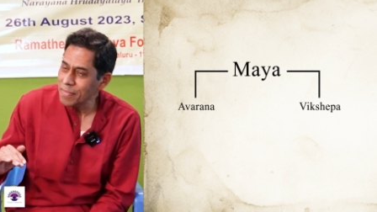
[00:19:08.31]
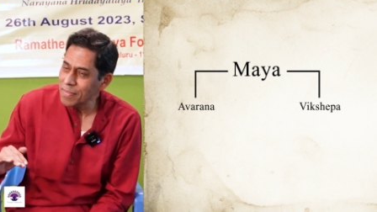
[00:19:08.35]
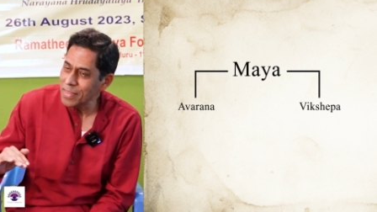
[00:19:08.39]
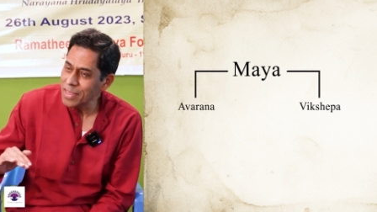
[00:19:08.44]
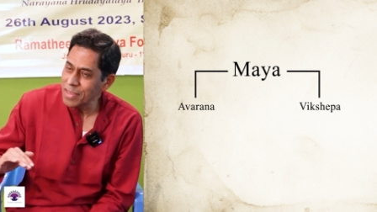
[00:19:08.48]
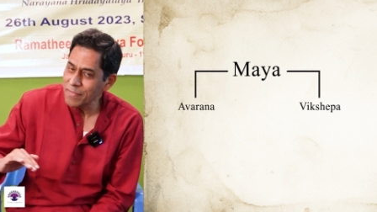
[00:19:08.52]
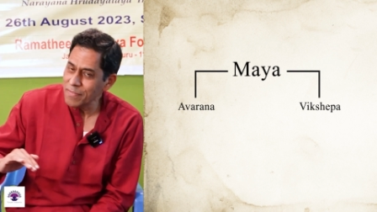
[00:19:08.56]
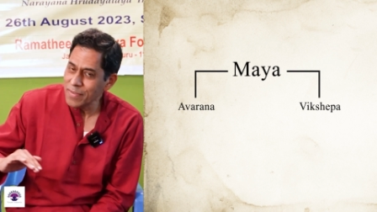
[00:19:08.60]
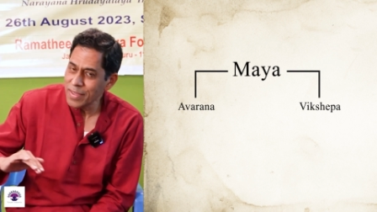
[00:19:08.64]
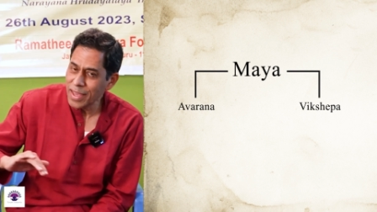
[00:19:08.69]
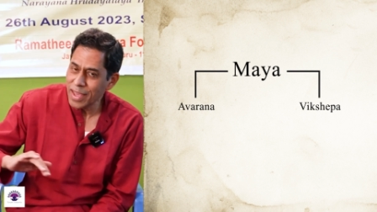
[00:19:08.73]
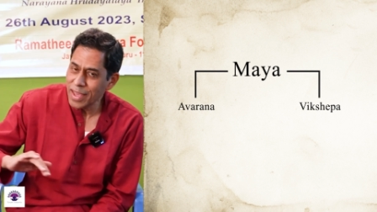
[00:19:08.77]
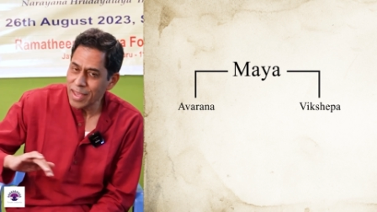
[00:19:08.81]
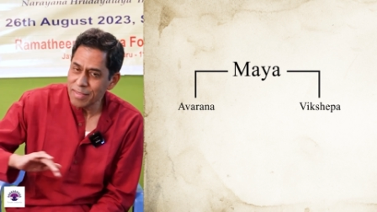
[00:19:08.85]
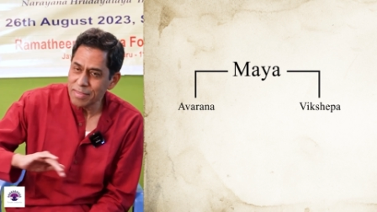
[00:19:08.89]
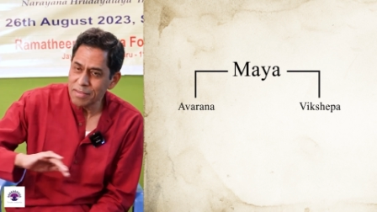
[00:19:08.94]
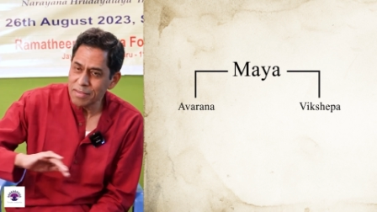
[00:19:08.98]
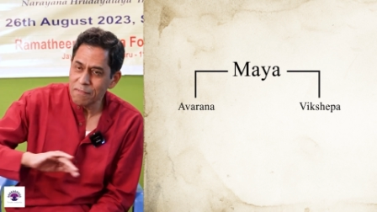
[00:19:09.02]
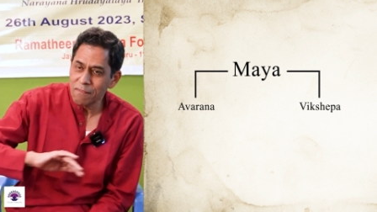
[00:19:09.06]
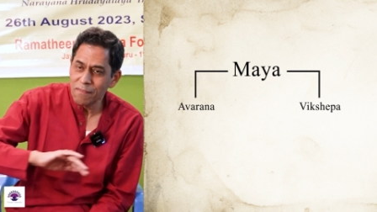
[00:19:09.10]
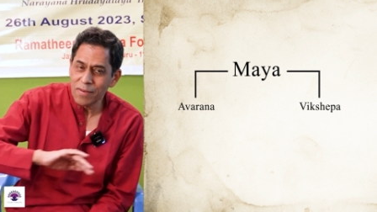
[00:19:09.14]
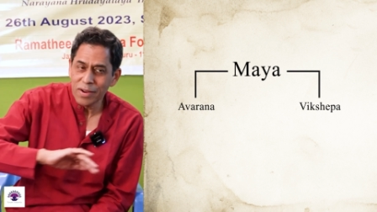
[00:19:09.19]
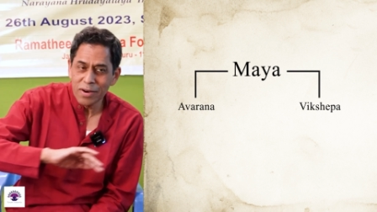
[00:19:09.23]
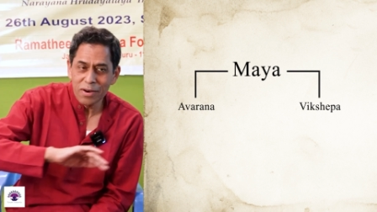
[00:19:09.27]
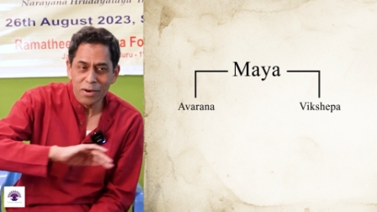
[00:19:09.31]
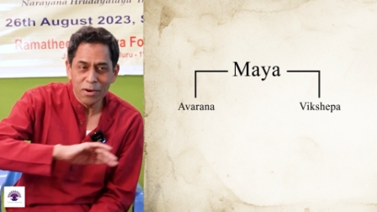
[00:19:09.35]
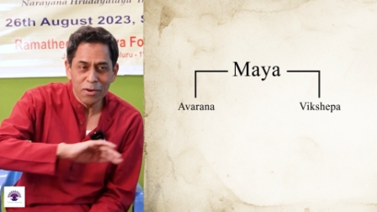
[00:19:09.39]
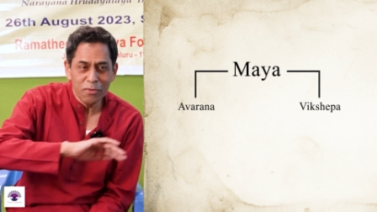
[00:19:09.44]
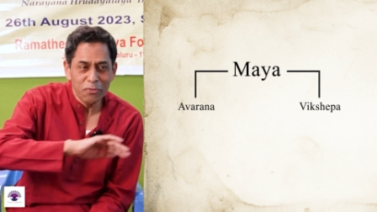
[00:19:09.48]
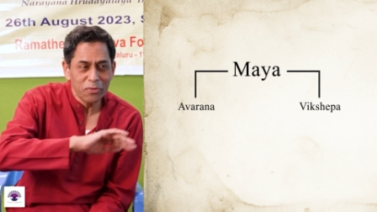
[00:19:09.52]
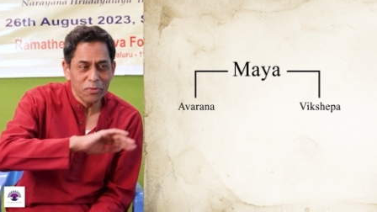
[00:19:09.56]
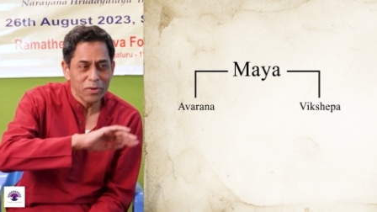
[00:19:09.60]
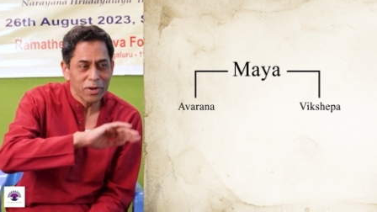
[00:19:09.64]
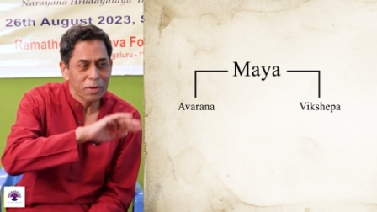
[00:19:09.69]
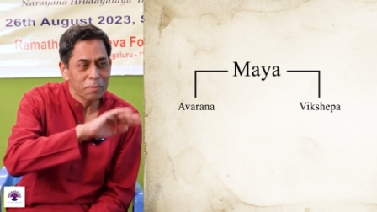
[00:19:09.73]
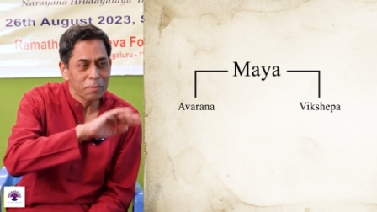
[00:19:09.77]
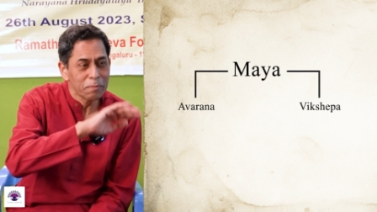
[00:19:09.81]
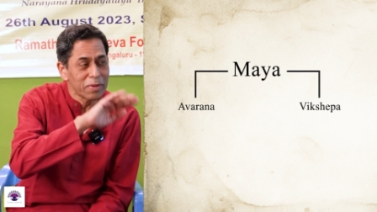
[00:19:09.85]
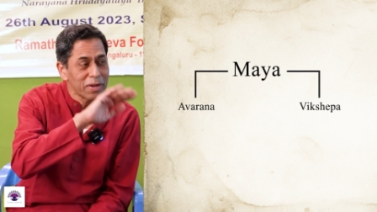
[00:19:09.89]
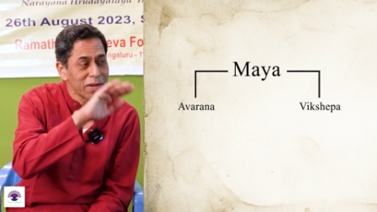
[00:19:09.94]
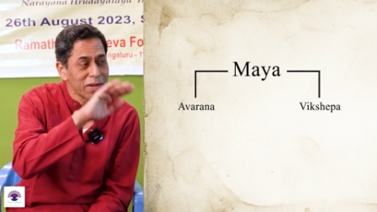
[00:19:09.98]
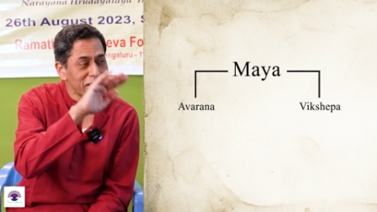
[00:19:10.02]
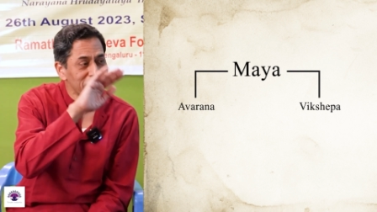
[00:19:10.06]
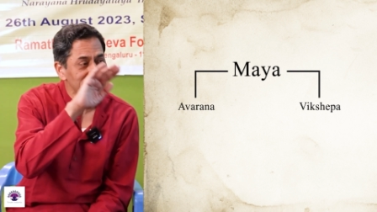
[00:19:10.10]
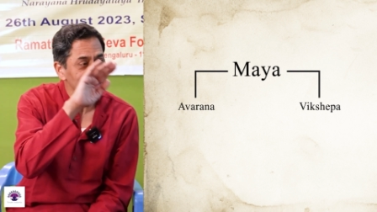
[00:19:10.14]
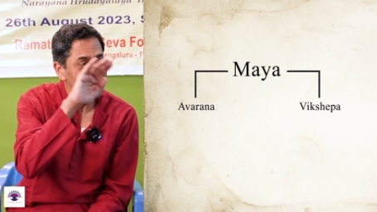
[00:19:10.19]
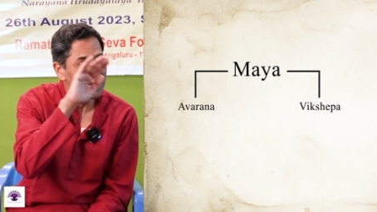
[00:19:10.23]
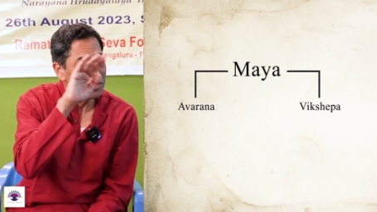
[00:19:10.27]
Devi has a wonderful
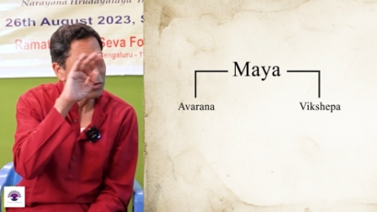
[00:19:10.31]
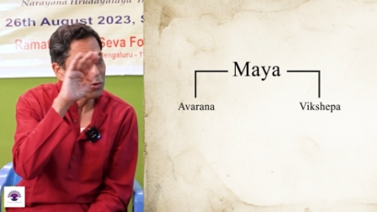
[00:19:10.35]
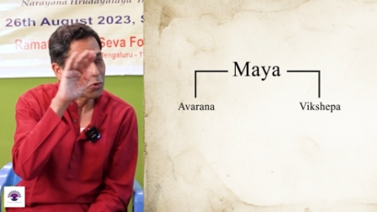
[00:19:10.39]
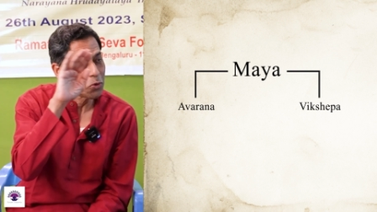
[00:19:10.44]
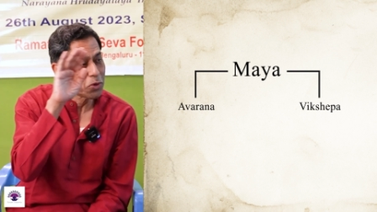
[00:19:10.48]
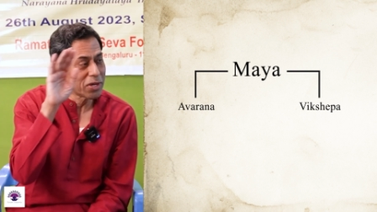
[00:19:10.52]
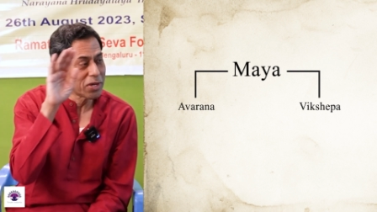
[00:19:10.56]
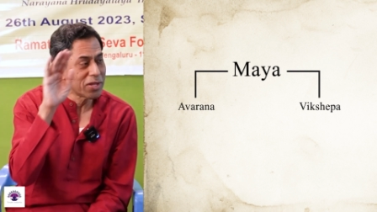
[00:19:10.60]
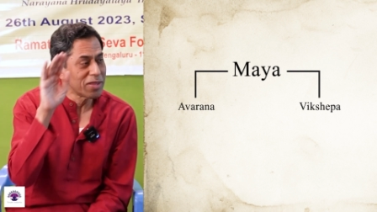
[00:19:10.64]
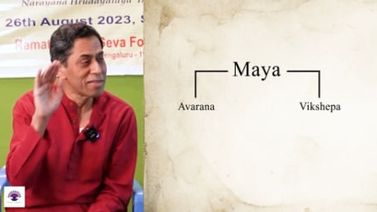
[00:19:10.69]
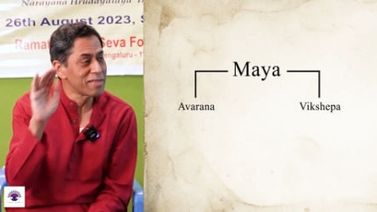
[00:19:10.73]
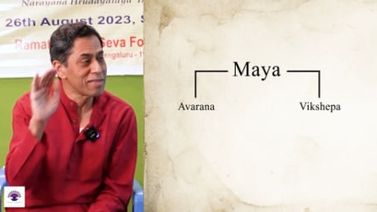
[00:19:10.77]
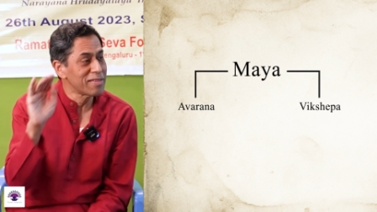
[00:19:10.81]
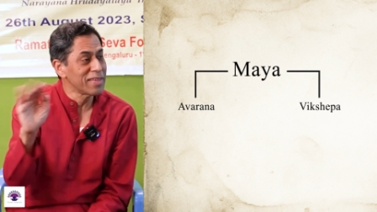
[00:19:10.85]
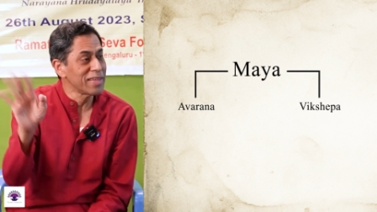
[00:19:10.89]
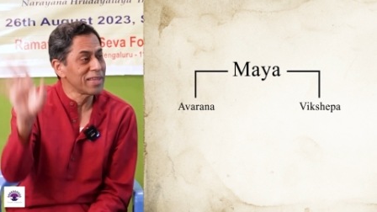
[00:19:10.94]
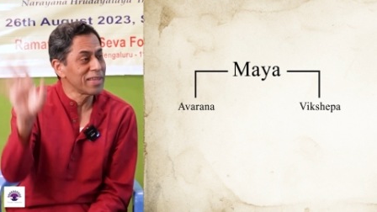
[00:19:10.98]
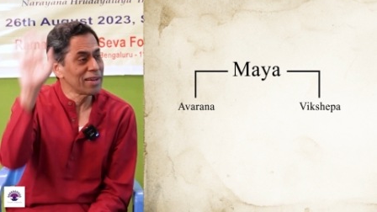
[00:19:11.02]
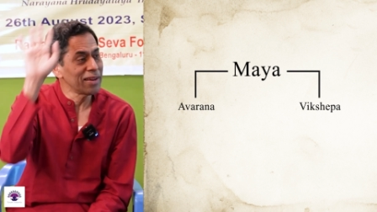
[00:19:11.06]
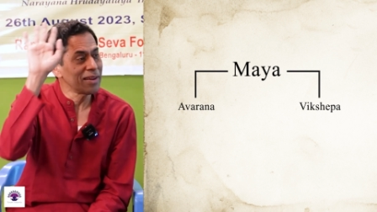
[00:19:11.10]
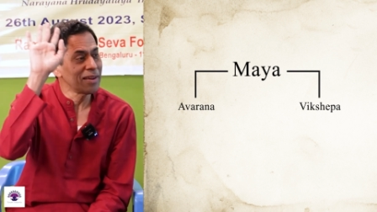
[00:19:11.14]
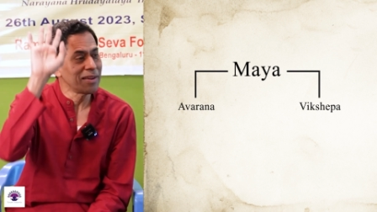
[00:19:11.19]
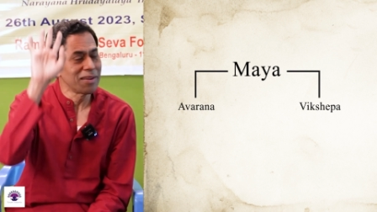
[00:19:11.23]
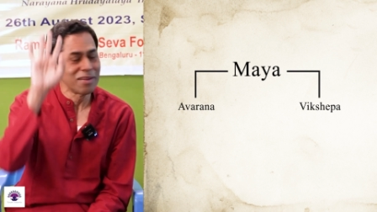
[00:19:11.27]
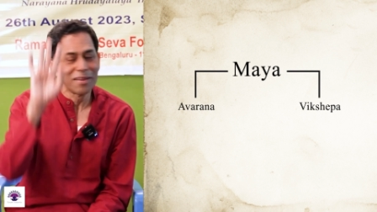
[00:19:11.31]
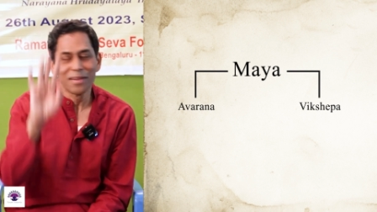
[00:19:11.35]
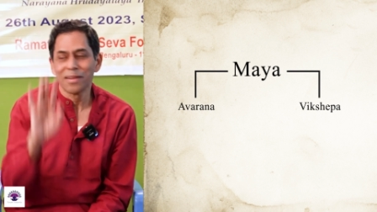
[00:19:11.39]
ability to conceal